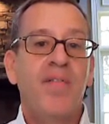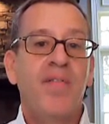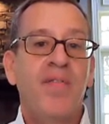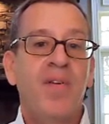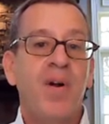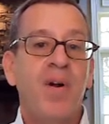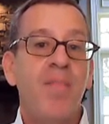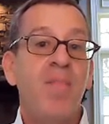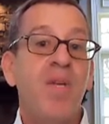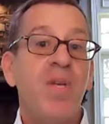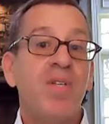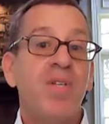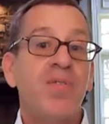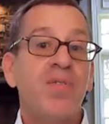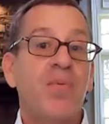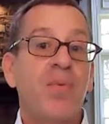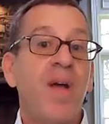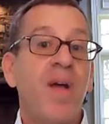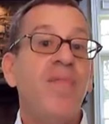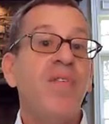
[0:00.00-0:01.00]
From
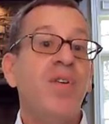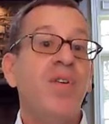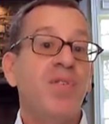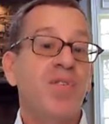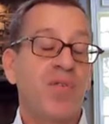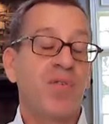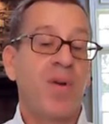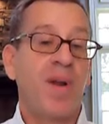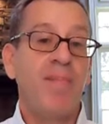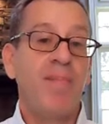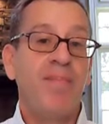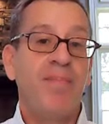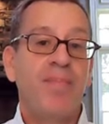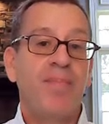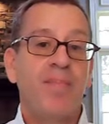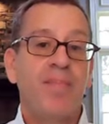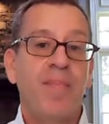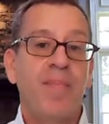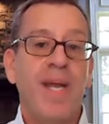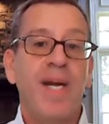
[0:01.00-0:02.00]
this revenue stream,
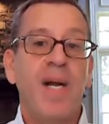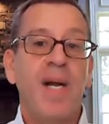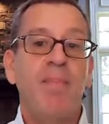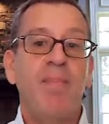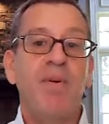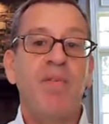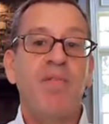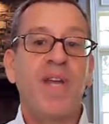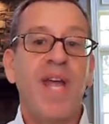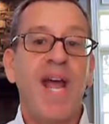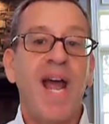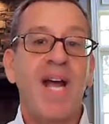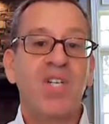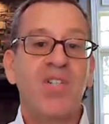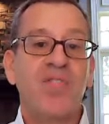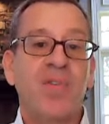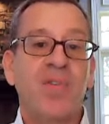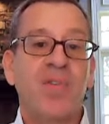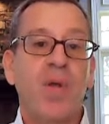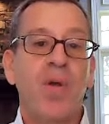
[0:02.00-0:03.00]
made up of
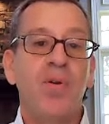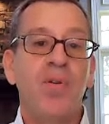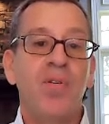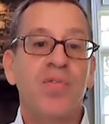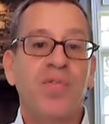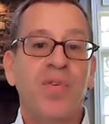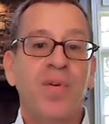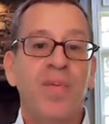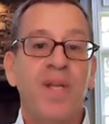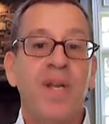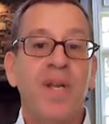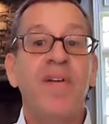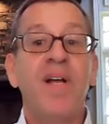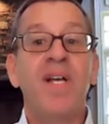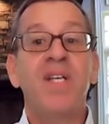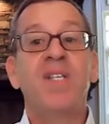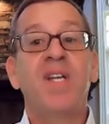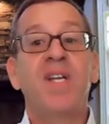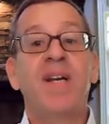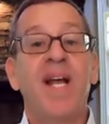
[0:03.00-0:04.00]
cash flows from the
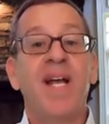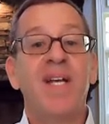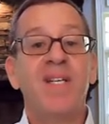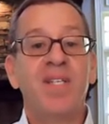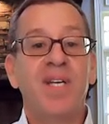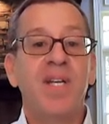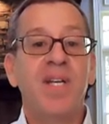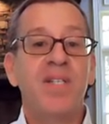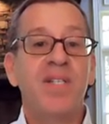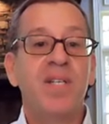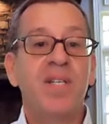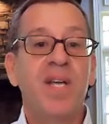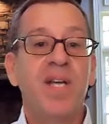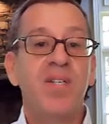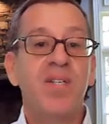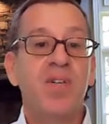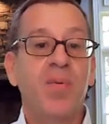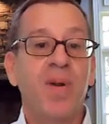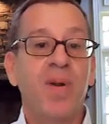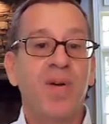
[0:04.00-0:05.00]
invested assets
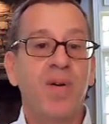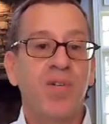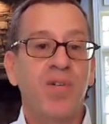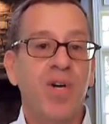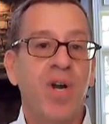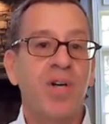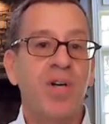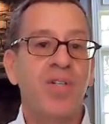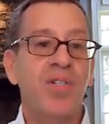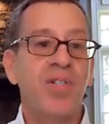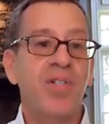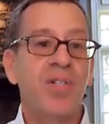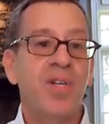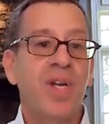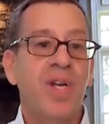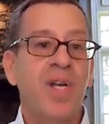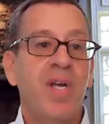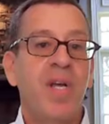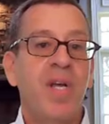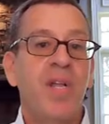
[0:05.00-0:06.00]
and surrender
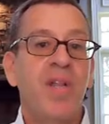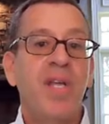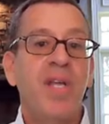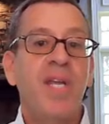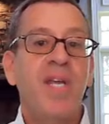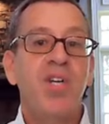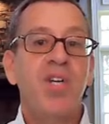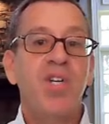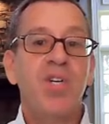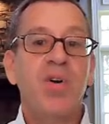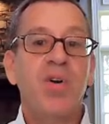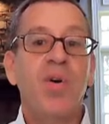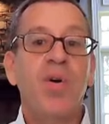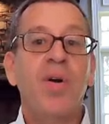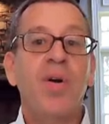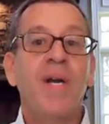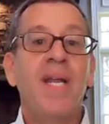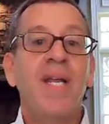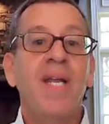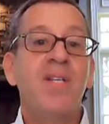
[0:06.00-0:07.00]
charges, the
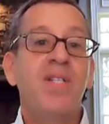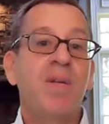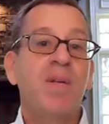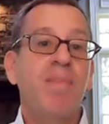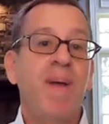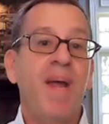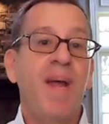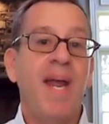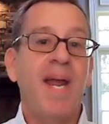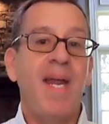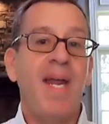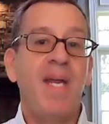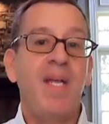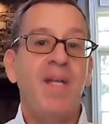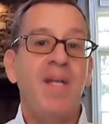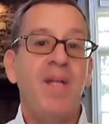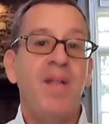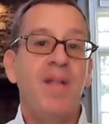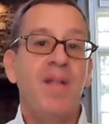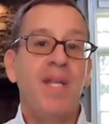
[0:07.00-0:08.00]
insurer needs to
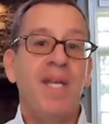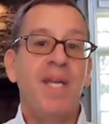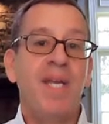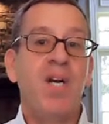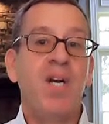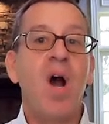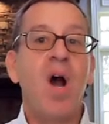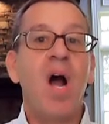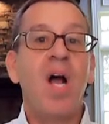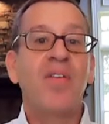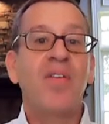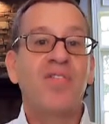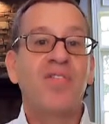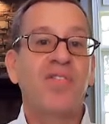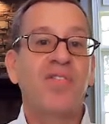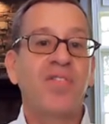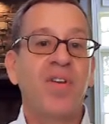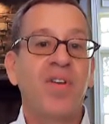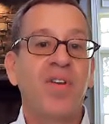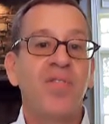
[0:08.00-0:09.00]
pay the costs
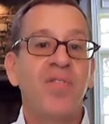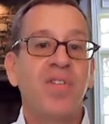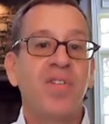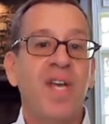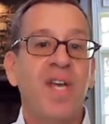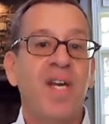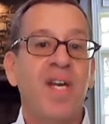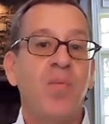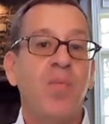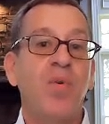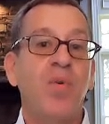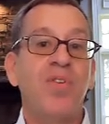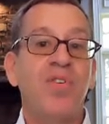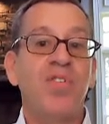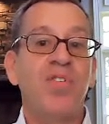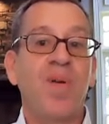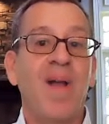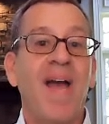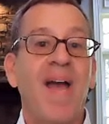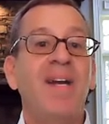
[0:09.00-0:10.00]
associated with the
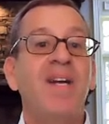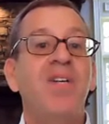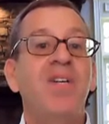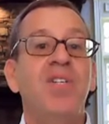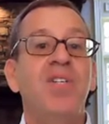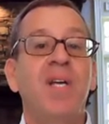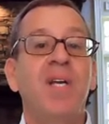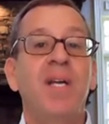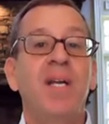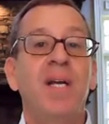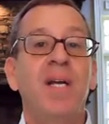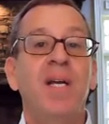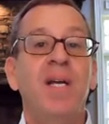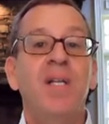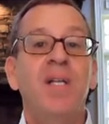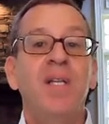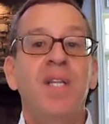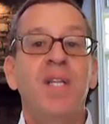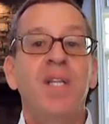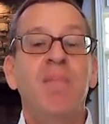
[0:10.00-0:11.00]
strategy
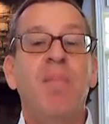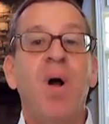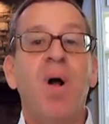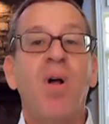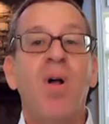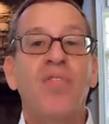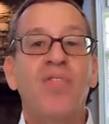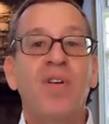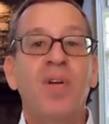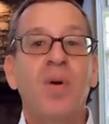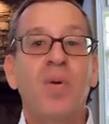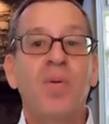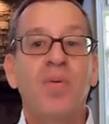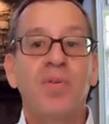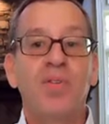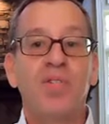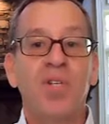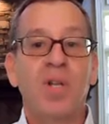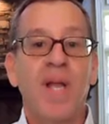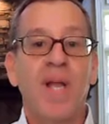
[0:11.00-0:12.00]
the
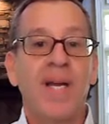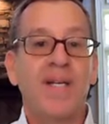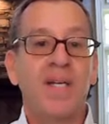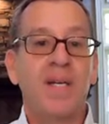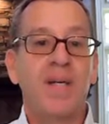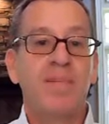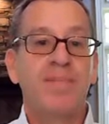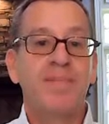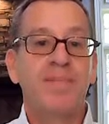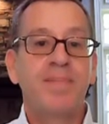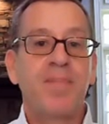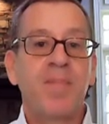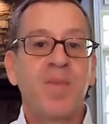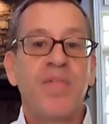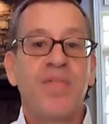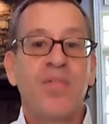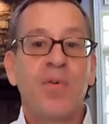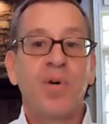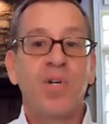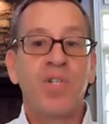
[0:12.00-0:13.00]
policyholder selected.
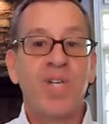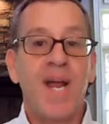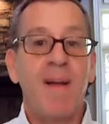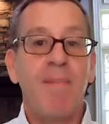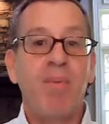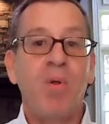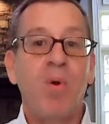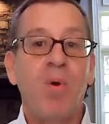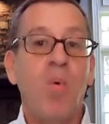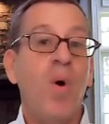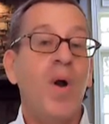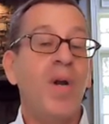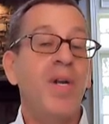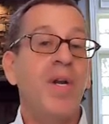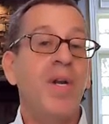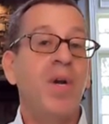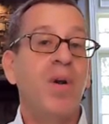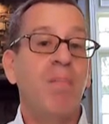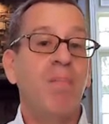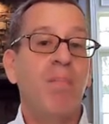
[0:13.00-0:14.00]
For example, a
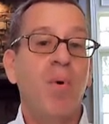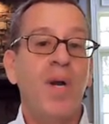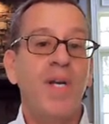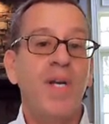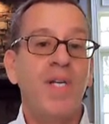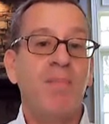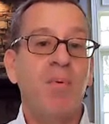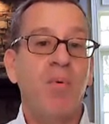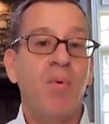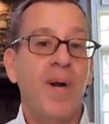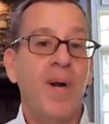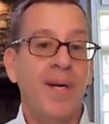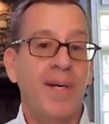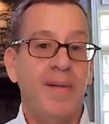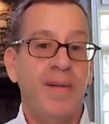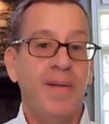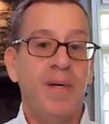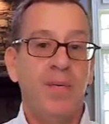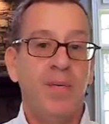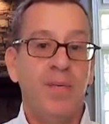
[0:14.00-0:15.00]
1-year
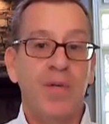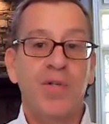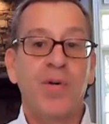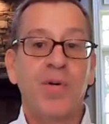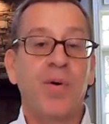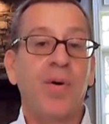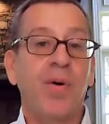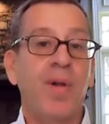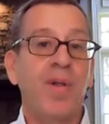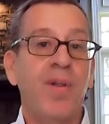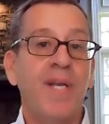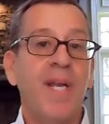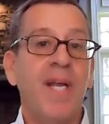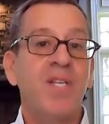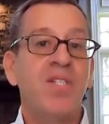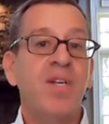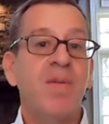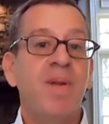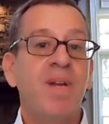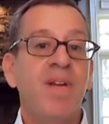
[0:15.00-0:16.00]
point-to-point return on the
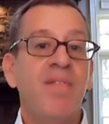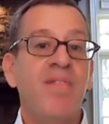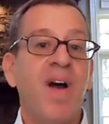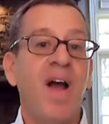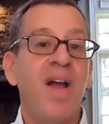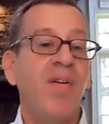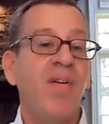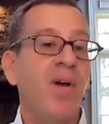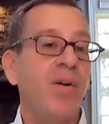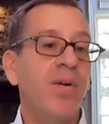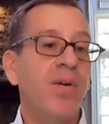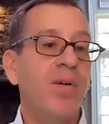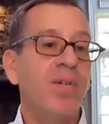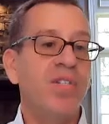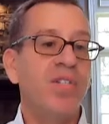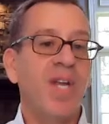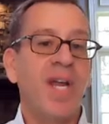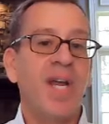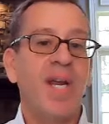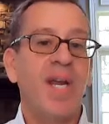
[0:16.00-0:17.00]
S&P 500,
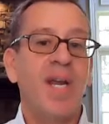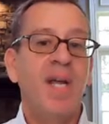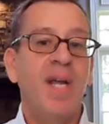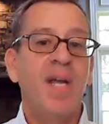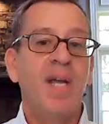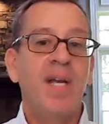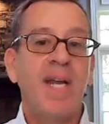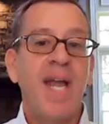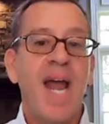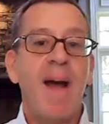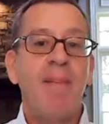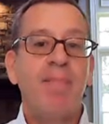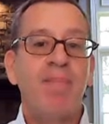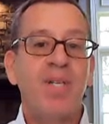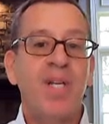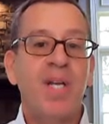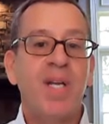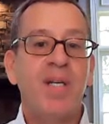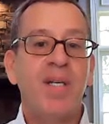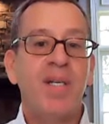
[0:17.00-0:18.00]
say,
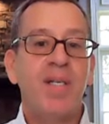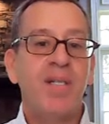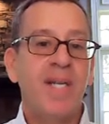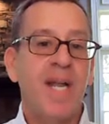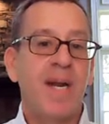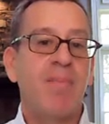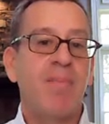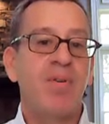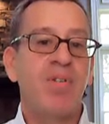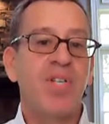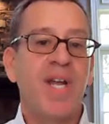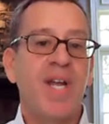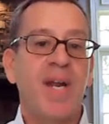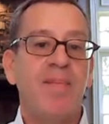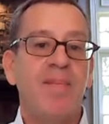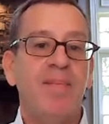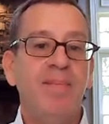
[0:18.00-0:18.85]
capped at 10%.